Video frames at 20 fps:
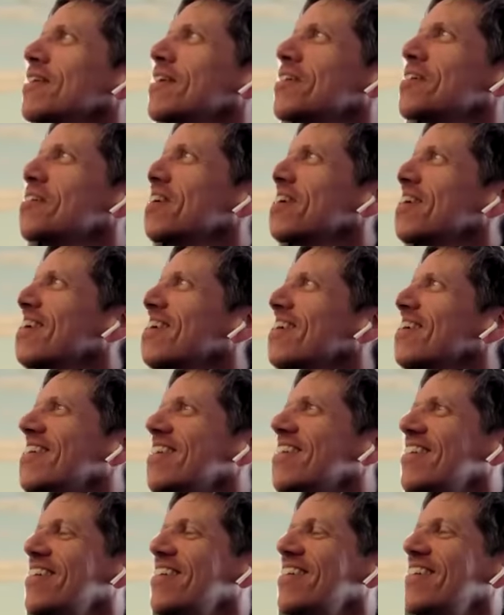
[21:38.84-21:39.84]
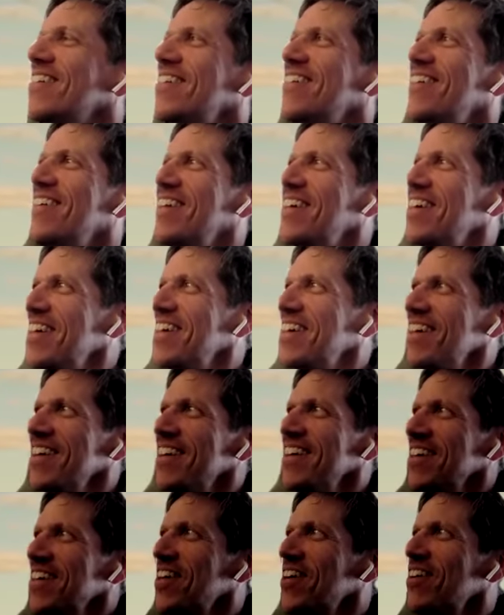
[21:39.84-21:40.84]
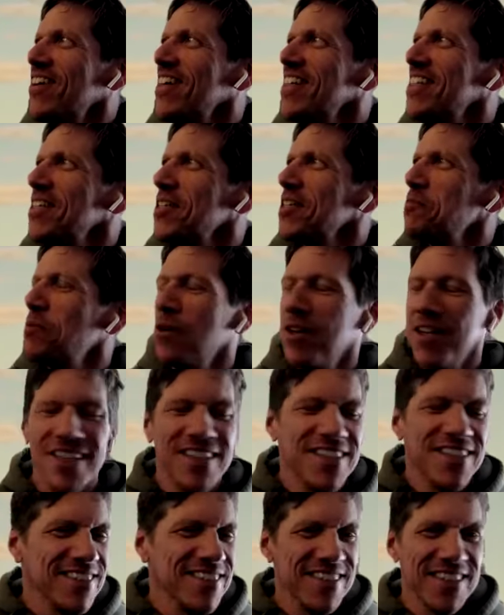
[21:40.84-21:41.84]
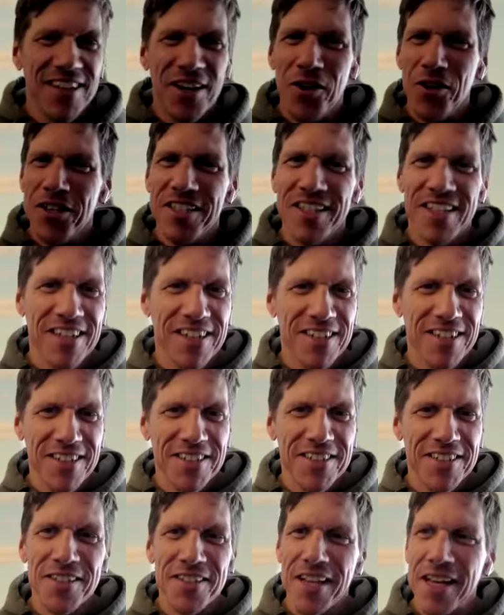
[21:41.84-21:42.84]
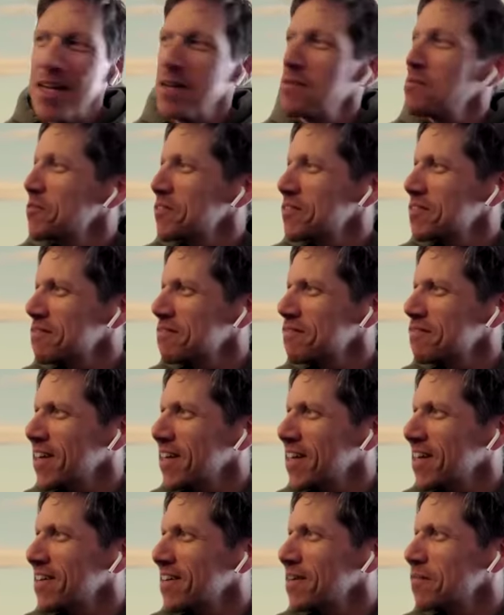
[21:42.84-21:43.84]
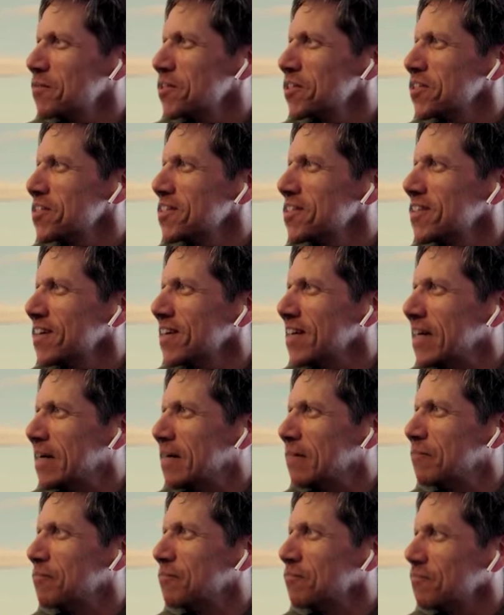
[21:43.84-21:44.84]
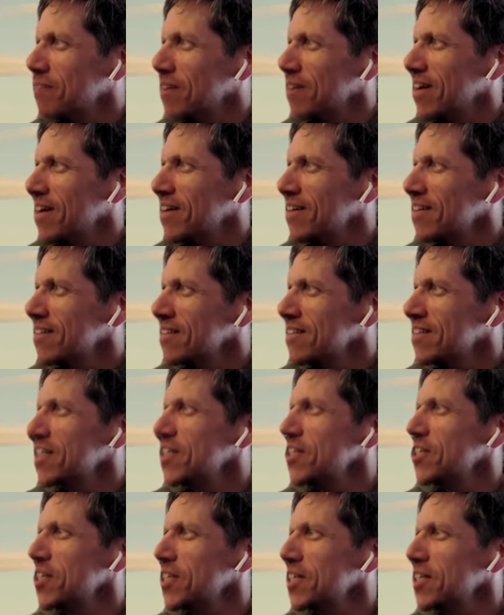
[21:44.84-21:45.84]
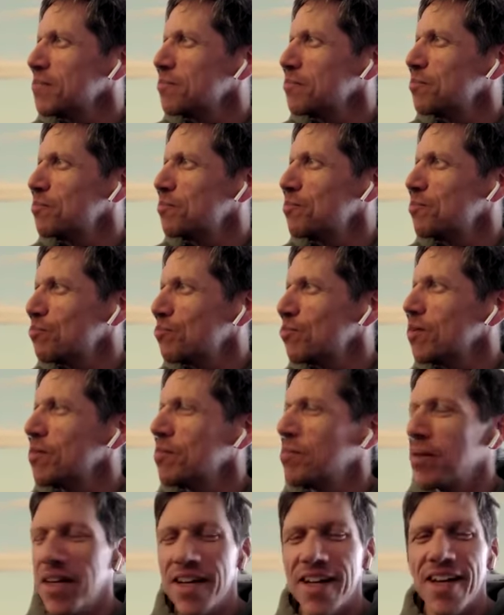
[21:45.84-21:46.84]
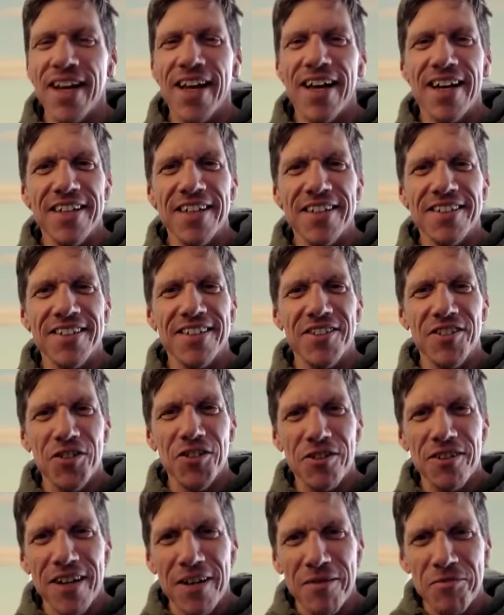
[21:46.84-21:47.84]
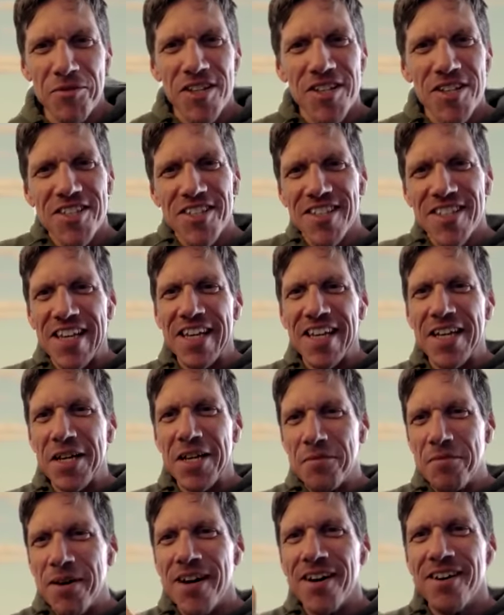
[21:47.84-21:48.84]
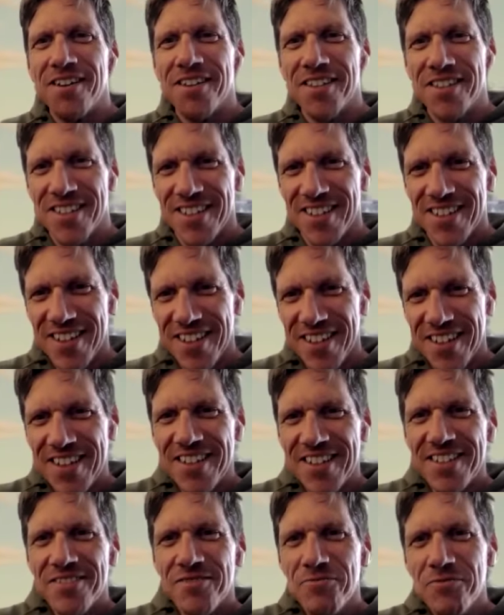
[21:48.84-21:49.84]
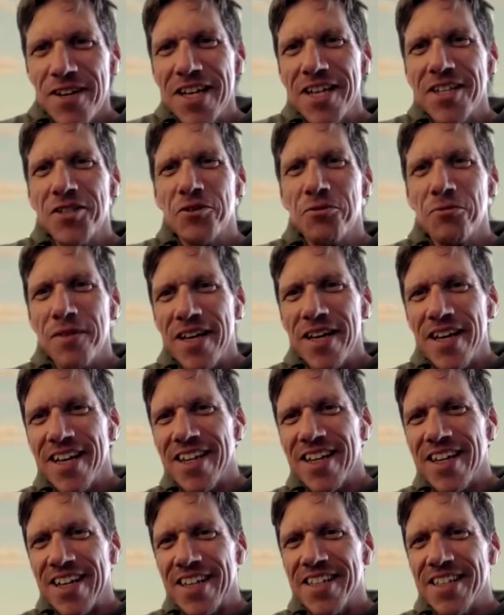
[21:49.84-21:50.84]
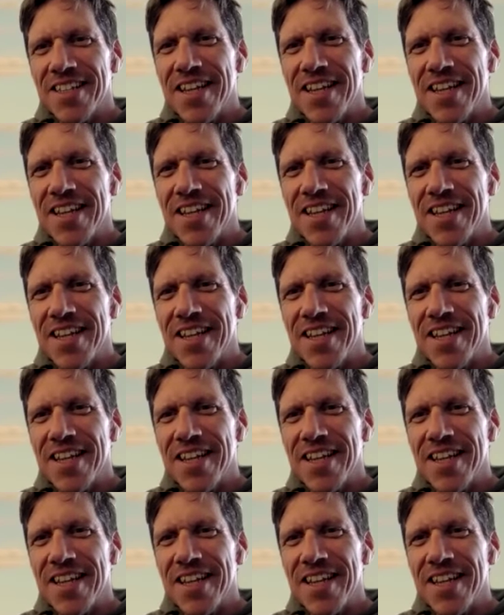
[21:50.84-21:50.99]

I share? At this point, the only thing is, right now I'm just teaching a big class, and so I'm just thinking about week to week and